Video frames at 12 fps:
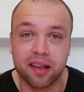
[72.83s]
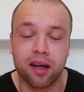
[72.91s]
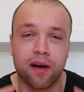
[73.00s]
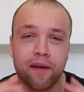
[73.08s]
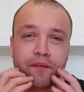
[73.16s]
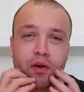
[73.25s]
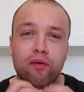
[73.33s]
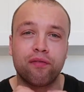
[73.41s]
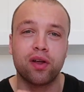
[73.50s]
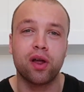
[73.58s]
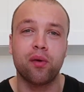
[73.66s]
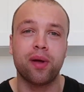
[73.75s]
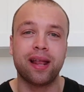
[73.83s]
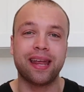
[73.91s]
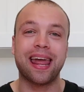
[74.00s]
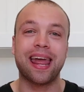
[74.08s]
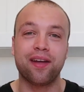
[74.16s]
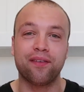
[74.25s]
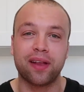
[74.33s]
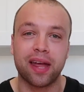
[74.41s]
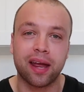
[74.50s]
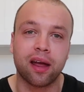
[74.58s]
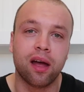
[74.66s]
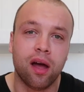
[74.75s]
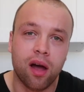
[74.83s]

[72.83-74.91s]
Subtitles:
food review in the evening.